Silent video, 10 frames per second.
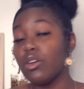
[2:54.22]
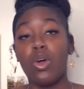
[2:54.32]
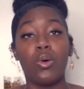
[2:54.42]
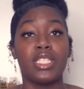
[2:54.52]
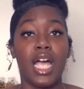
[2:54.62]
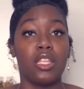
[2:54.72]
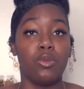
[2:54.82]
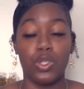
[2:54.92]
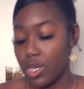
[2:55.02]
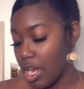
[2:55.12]
know exactly
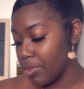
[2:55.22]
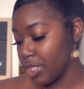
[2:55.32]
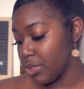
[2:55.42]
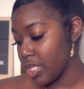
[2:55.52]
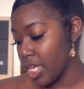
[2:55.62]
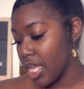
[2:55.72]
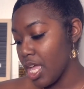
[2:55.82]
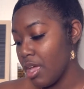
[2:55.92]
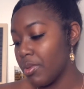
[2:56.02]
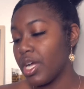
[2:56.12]
which one I'll be using
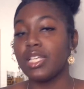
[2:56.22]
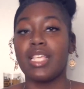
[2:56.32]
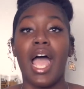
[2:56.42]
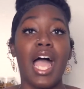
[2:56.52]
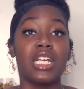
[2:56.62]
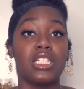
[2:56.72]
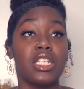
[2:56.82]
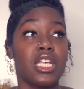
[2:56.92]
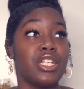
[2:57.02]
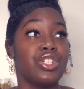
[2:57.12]
because I
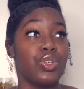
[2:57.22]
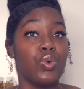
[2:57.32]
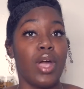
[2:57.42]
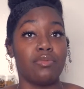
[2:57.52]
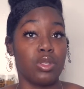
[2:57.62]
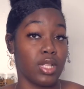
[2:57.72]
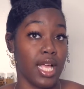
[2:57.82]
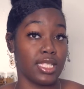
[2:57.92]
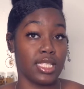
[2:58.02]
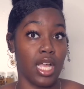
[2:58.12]
actually do have 2
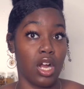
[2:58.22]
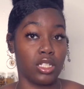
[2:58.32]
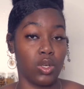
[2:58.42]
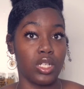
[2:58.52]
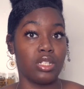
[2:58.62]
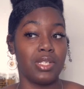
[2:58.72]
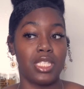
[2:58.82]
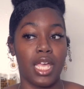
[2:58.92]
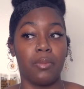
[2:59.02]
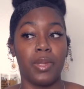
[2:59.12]
classes that are going to be
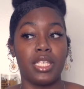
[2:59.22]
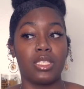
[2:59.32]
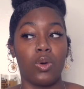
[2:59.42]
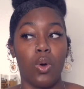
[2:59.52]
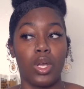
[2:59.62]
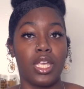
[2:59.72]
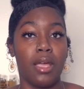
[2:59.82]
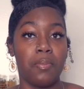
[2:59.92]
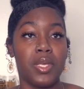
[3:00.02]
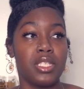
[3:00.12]
taking place on
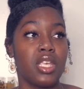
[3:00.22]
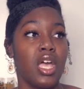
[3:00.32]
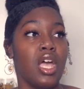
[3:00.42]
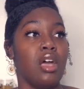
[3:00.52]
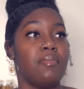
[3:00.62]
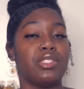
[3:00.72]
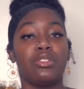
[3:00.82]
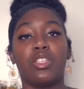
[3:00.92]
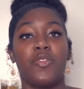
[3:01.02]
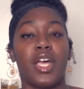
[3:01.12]
campus, but due
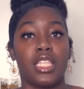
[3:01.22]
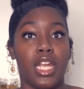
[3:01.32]
to the fact that I